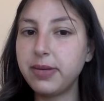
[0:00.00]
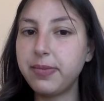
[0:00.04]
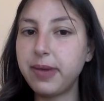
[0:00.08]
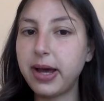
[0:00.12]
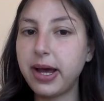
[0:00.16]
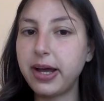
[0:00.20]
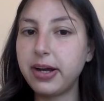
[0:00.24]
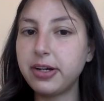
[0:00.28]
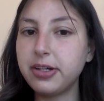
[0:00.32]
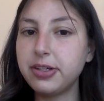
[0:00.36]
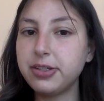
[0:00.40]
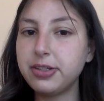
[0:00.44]

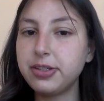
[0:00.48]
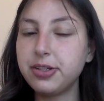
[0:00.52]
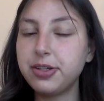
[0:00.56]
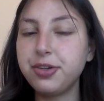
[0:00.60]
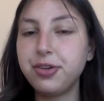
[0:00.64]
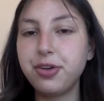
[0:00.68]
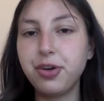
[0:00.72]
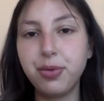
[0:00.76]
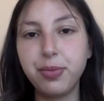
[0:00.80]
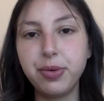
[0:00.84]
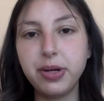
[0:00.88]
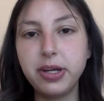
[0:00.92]
matters,
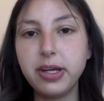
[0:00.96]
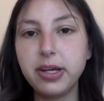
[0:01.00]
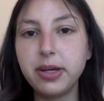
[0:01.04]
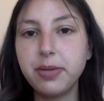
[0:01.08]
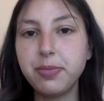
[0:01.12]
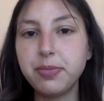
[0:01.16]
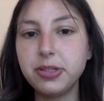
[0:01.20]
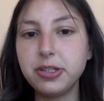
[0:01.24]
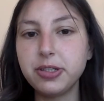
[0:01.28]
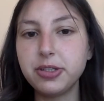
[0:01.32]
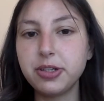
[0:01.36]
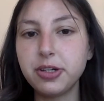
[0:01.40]
nobody can
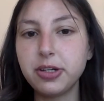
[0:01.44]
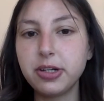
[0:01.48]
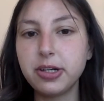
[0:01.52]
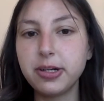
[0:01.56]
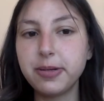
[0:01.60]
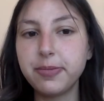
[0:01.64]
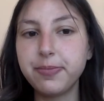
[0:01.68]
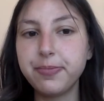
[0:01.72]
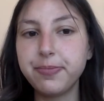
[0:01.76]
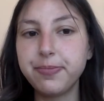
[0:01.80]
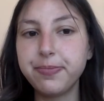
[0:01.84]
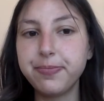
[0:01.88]
be
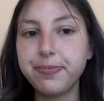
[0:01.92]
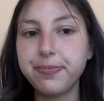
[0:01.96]
certain.